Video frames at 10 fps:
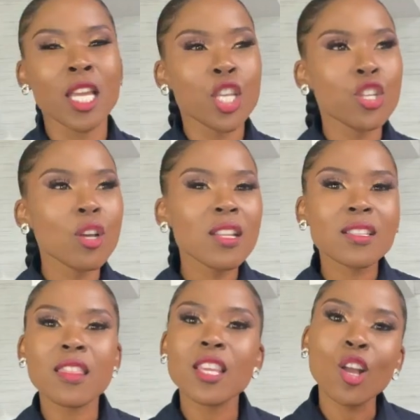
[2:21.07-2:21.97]
There's
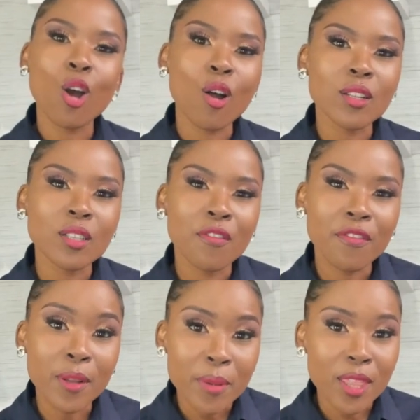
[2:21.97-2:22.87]
a thing called
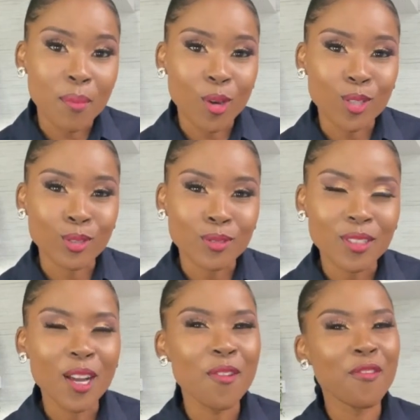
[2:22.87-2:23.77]
flipping the model.
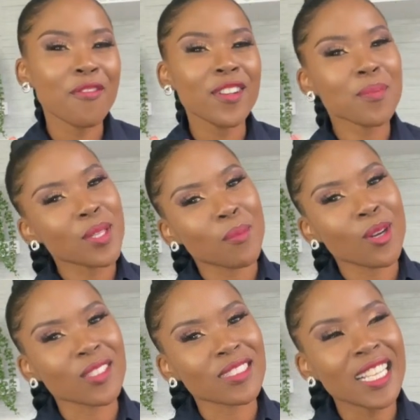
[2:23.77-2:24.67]
Flip the
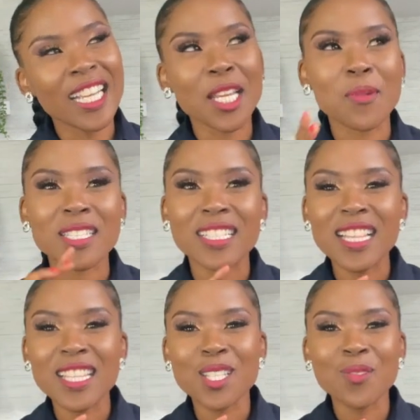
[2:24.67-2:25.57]
model. It was
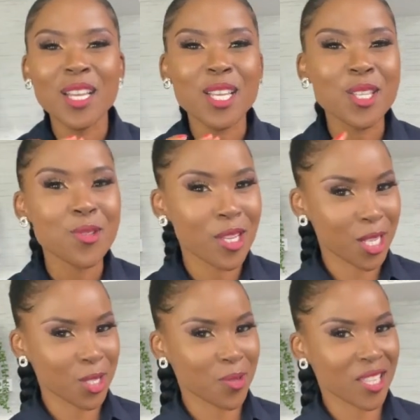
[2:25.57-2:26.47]
done this way, you
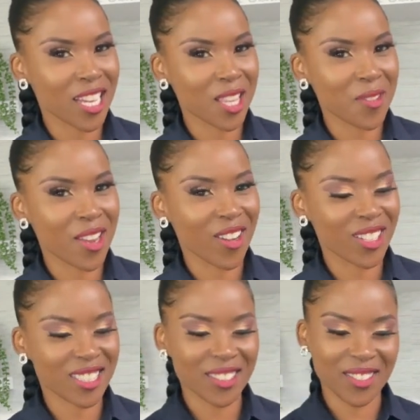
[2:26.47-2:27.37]
can do it the other way
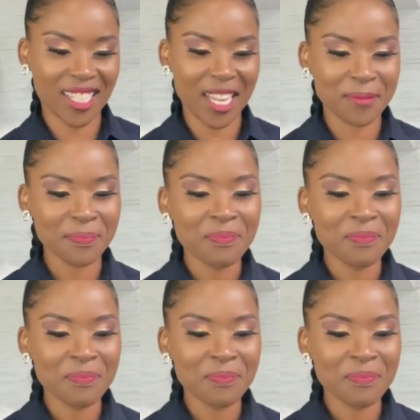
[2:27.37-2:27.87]
around. Okay.